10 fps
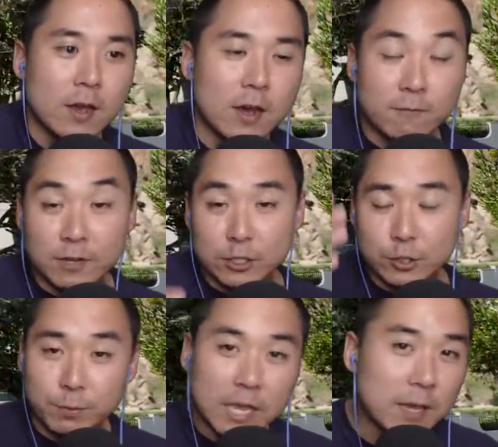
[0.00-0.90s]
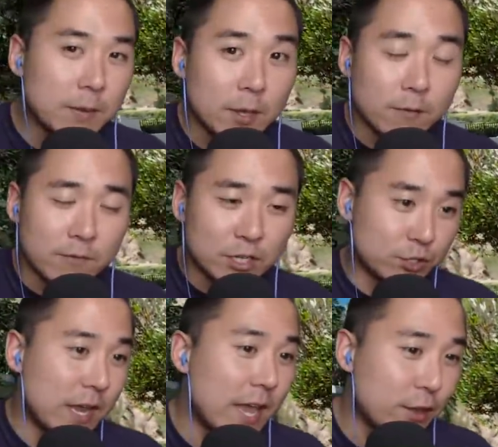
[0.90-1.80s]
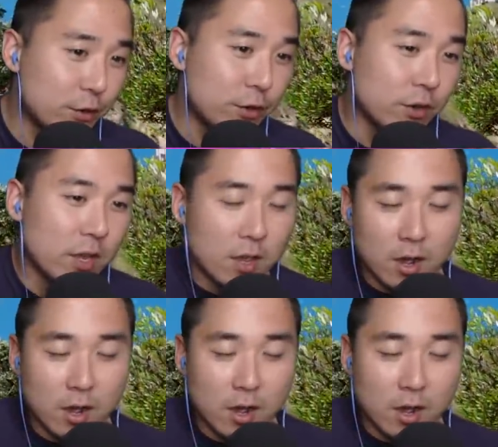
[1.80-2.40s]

Adventure Baby, Adventure Ennard,